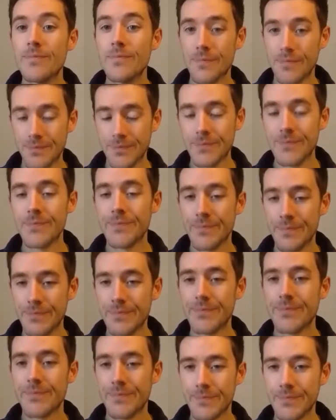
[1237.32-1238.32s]
next shot.
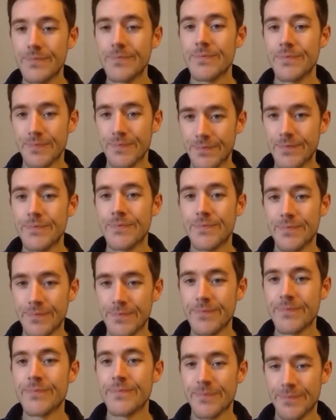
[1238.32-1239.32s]
You know what I mean? You
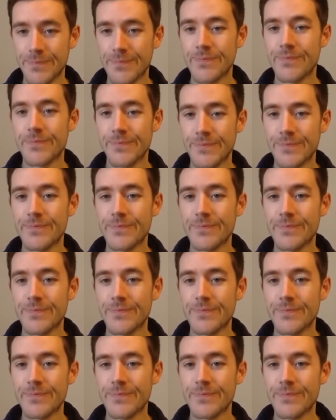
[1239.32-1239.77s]
don't have to tell them you're